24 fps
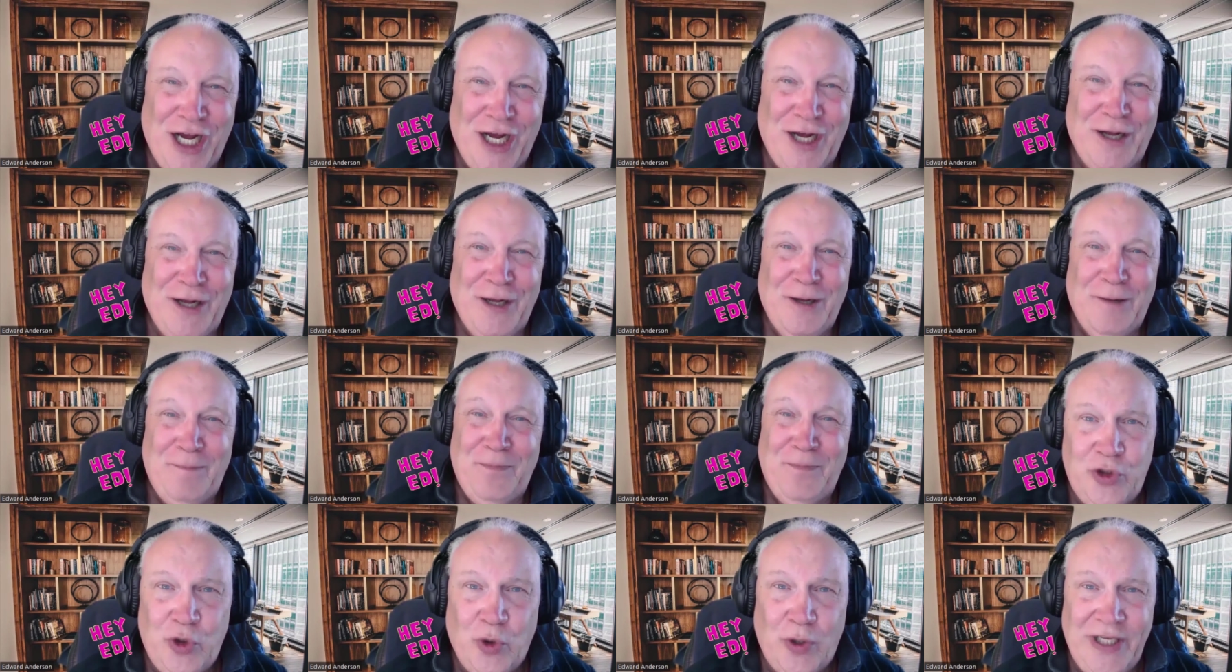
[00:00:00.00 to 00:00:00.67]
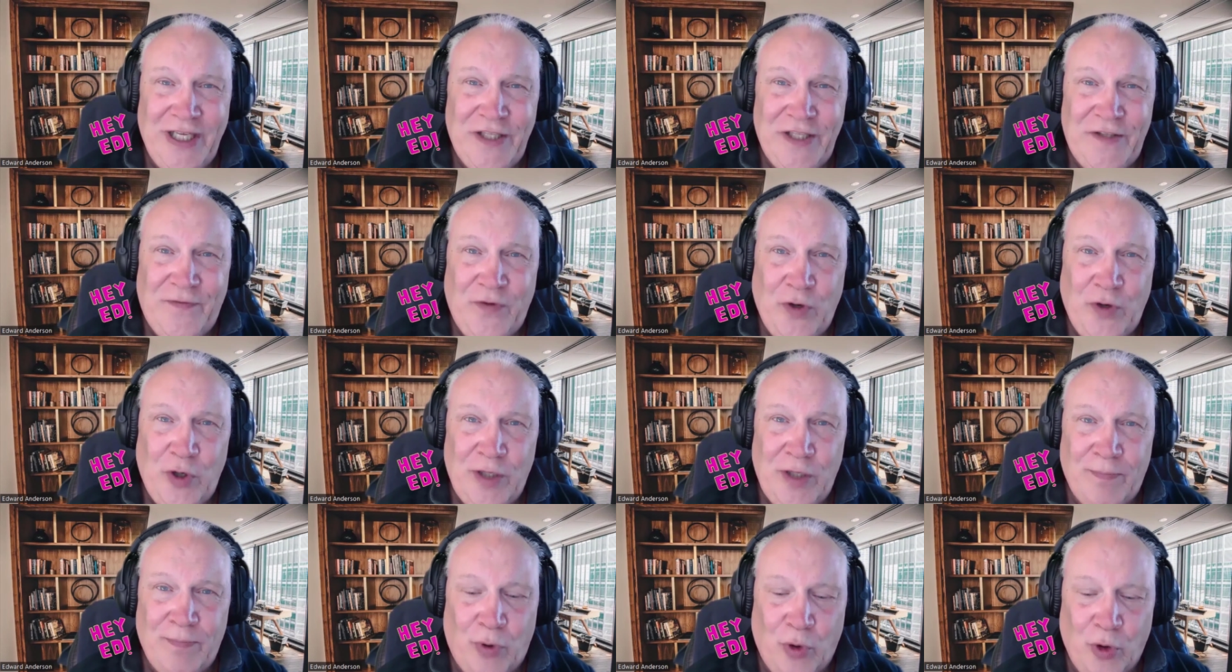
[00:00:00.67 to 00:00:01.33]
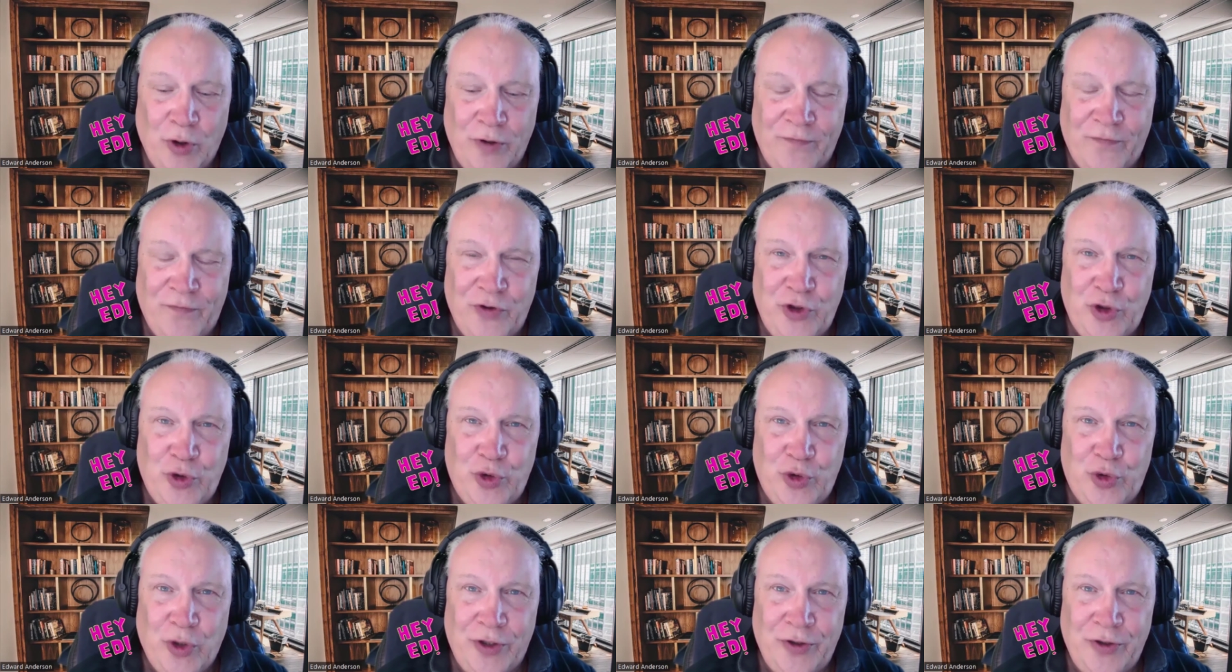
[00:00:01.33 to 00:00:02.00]
uh, so it's very important for
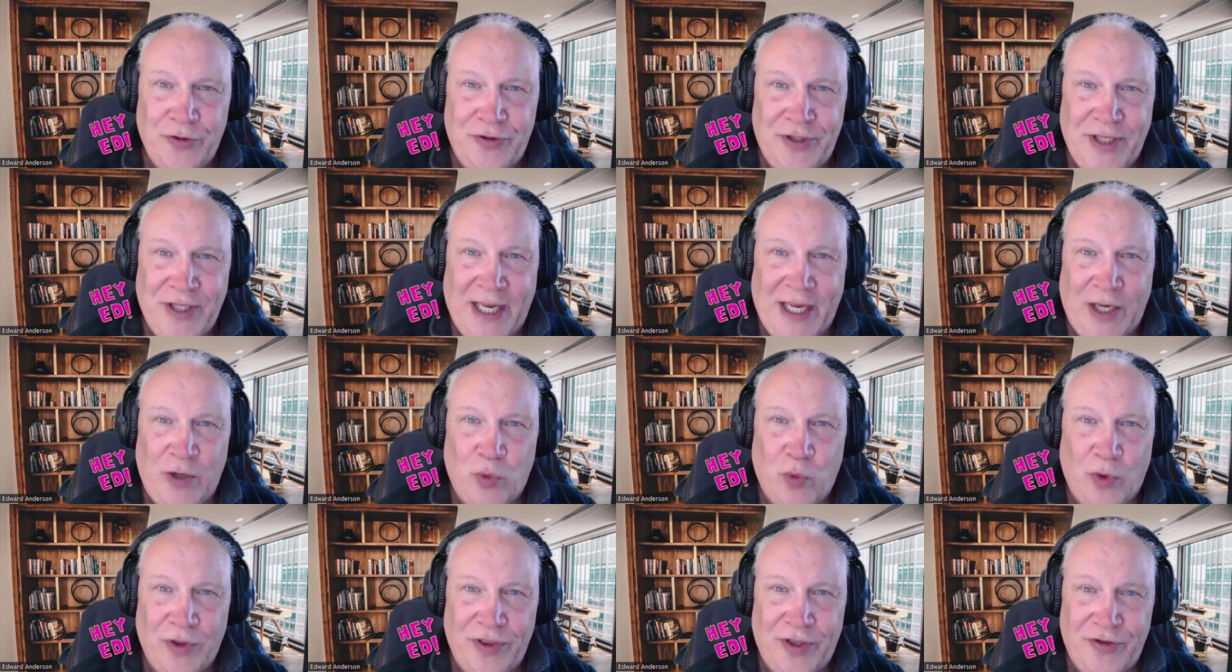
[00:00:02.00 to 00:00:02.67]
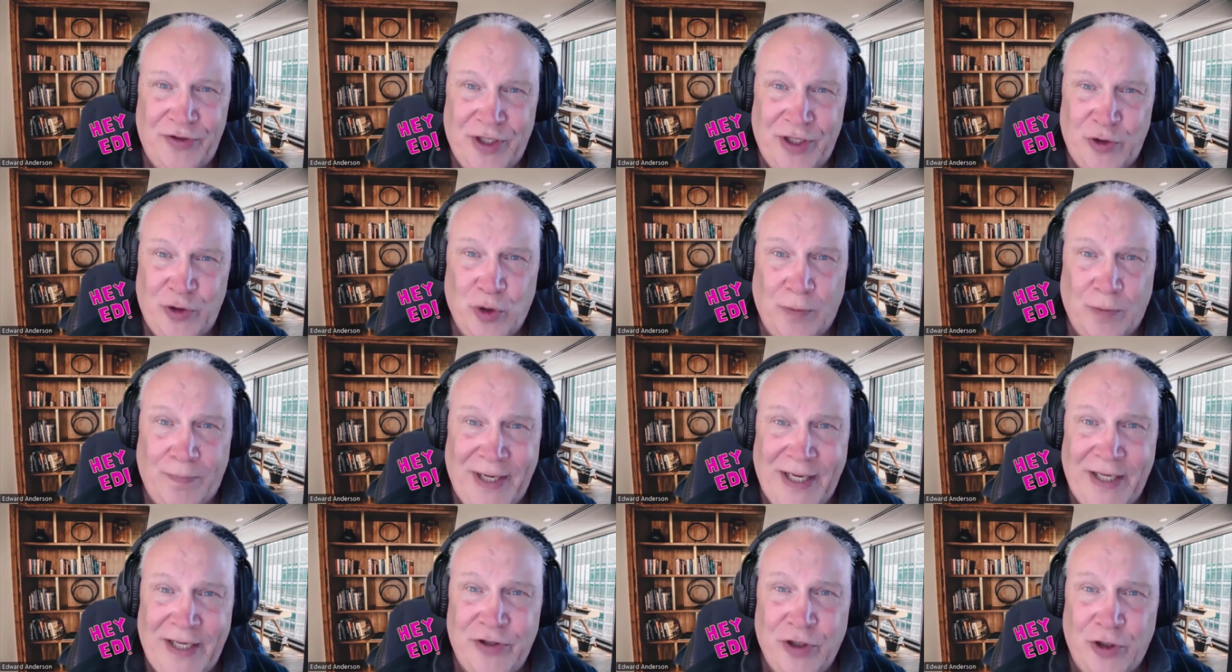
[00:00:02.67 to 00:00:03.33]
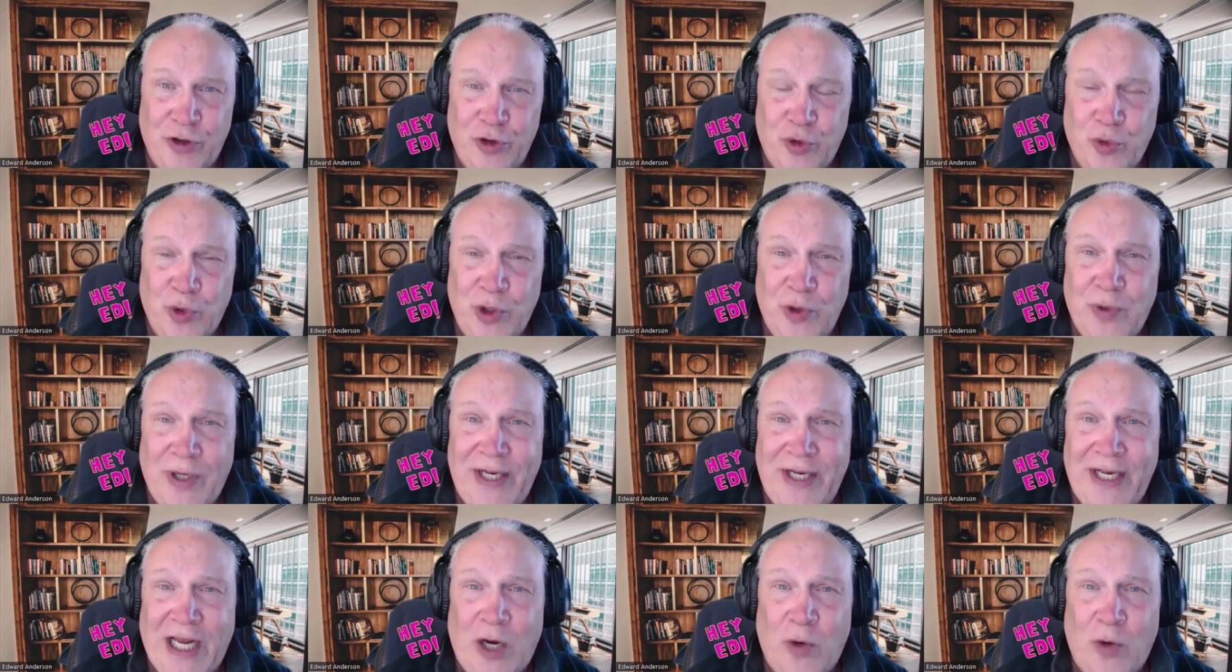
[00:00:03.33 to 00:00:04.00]
you to understand what the central banks are doing
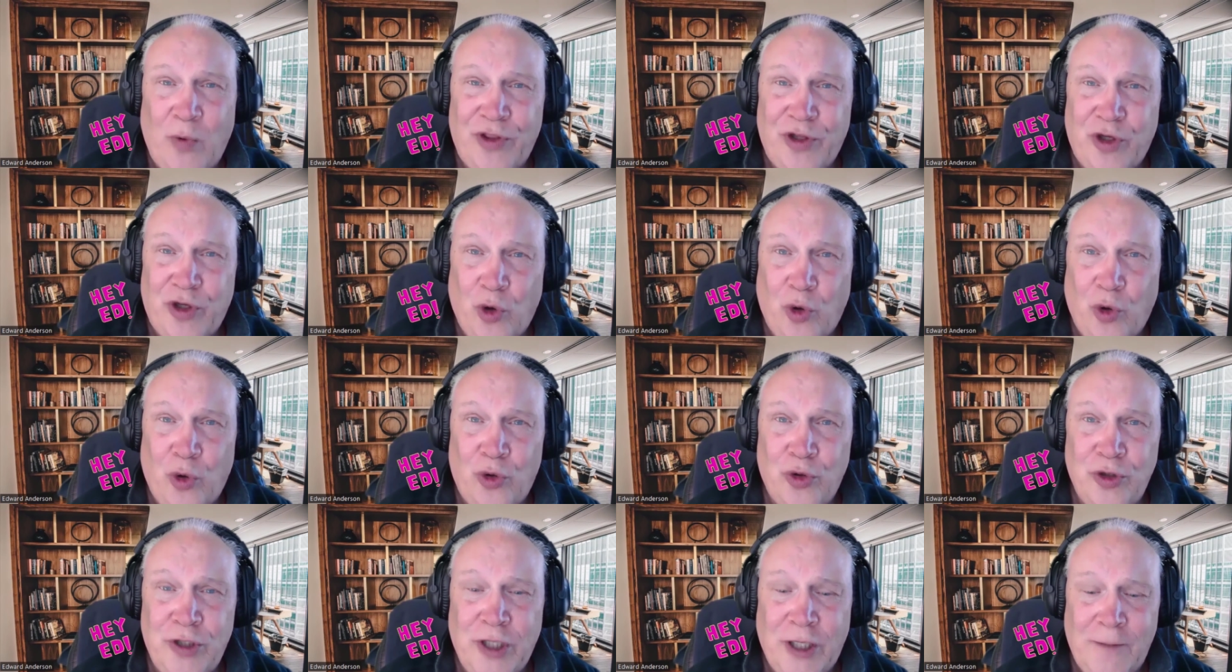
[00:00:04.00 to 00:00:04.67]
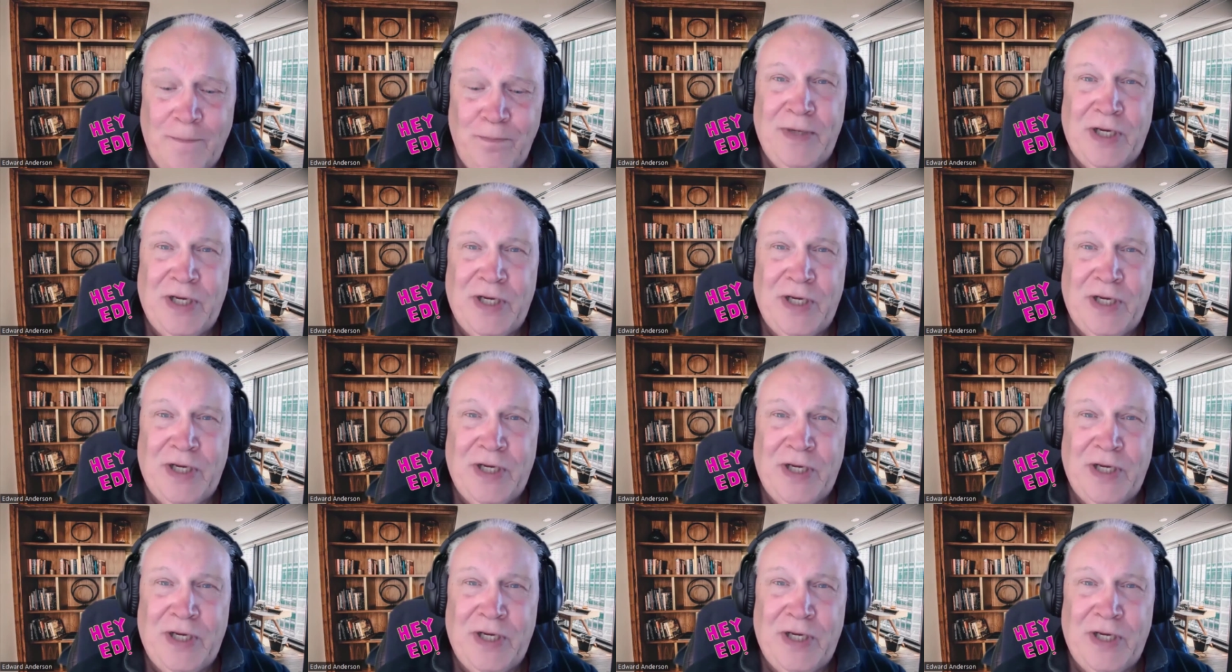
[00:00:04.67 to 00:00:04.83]
right now with gold